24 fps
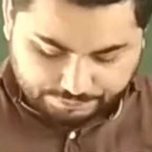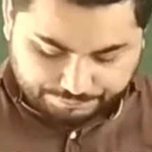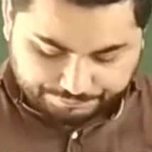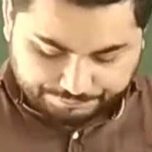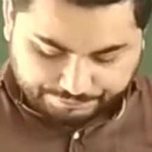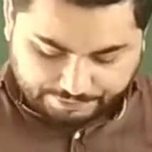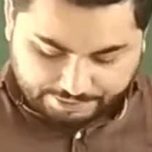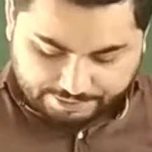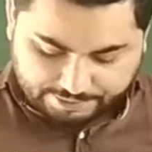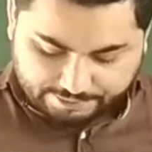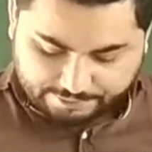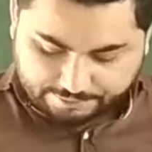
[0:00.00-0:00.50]

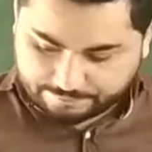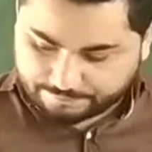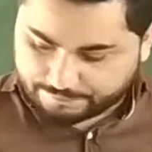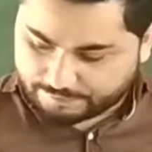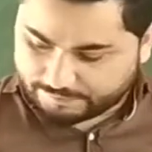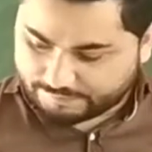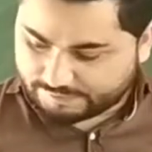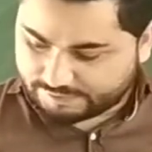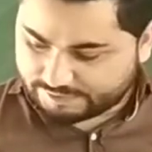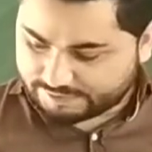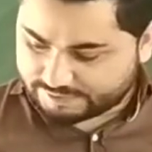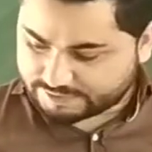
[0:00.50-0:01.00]
Then we
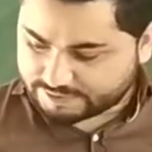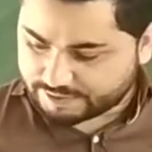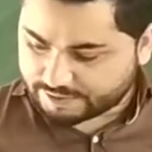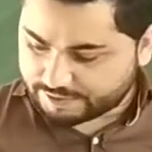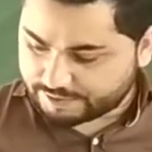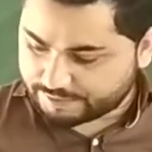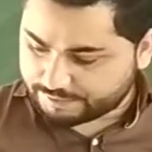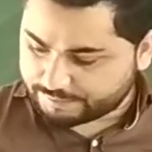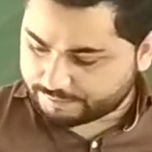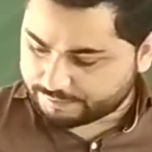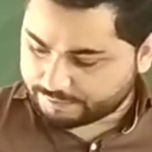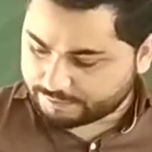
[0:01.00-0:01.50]
will
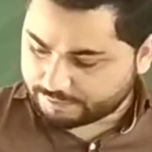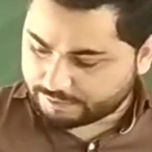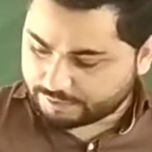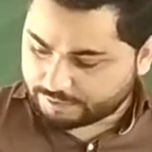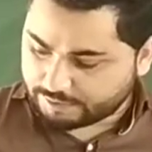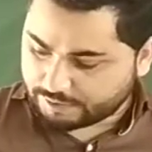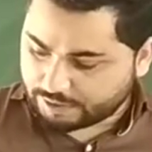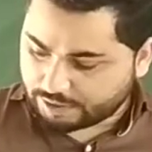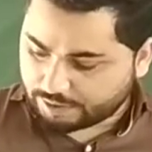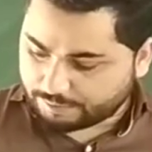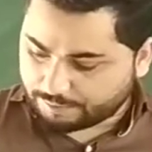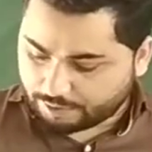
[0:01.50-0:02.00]
study
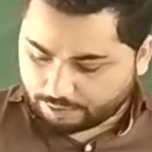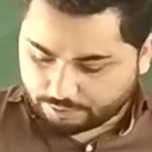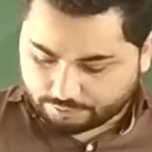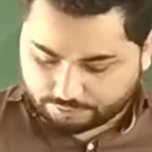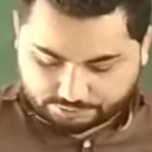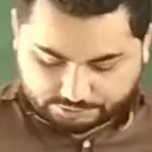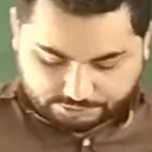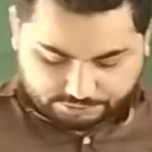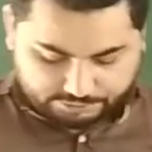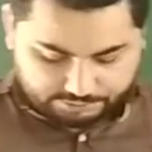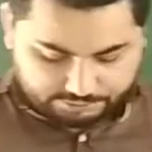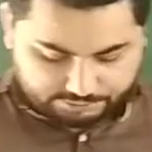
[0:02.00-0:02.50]

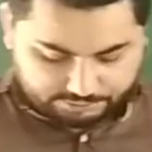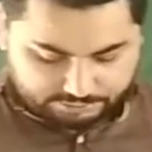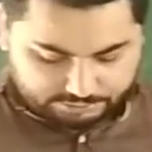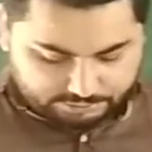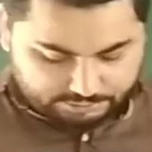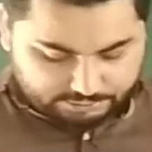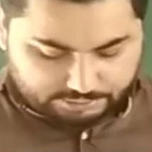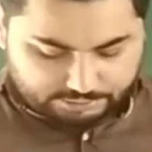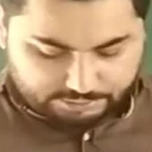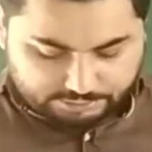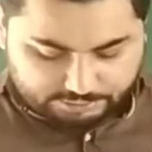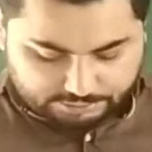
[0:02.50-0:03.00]
about
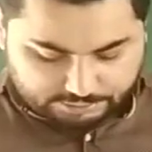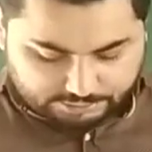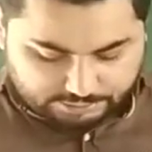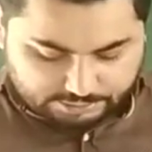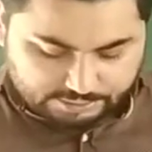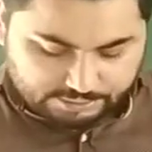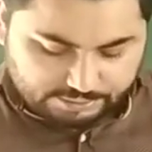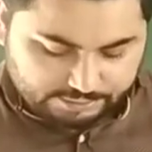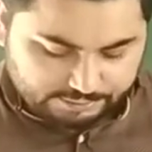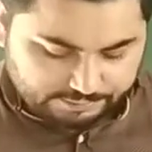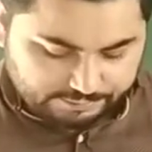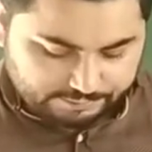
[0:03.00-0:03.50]

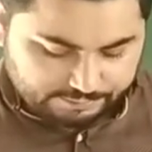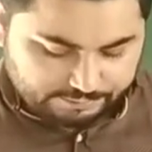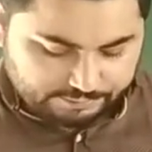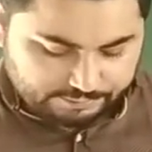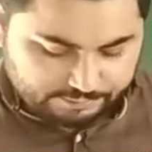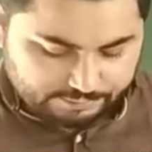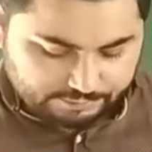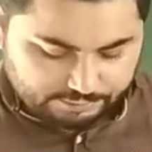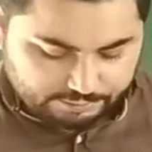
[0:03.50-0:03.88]
the